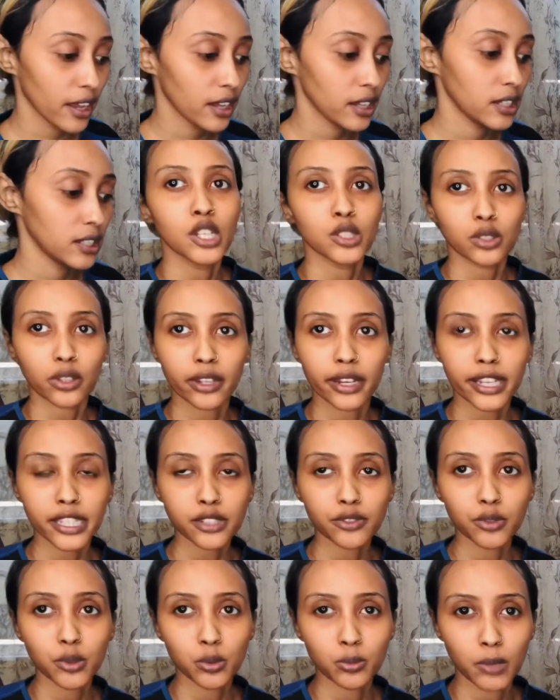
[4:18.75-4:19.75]
So the next
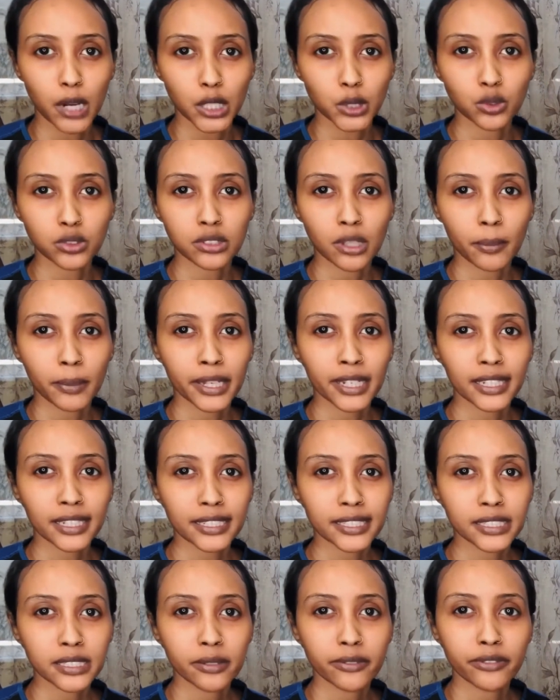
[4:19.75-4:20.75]
few modules, I'm gonna list
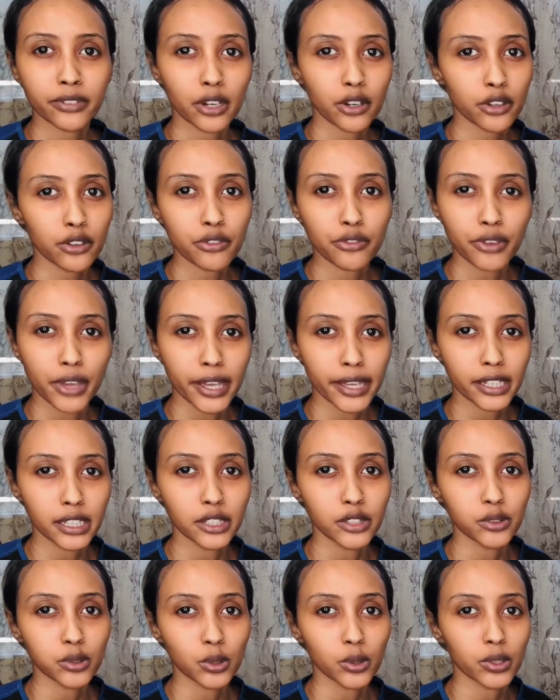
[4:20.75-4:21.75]
them very vaguely so
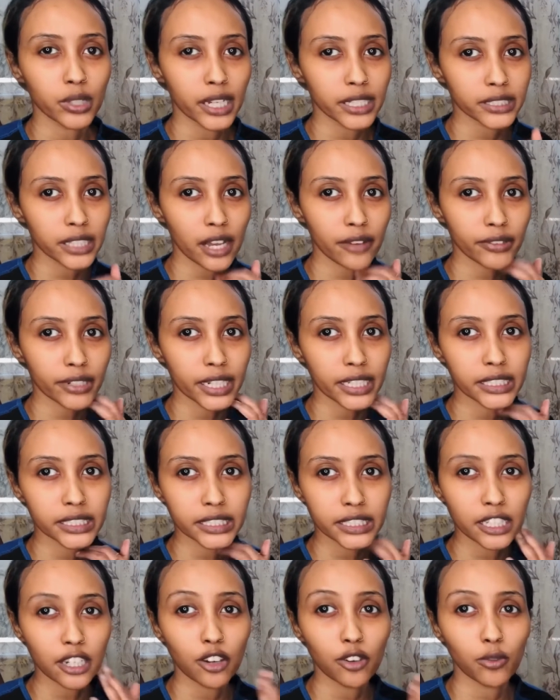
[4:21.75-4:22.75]
you guys have an idea
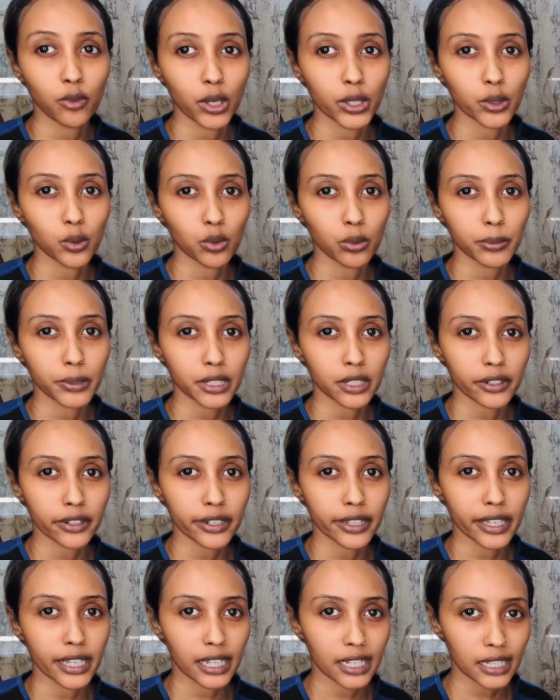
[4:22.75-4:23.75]
of what you will be learning in
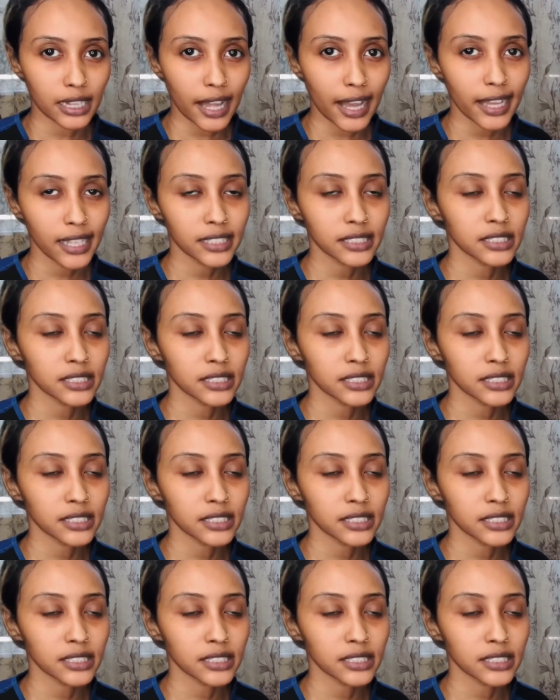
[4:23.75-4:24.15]
class.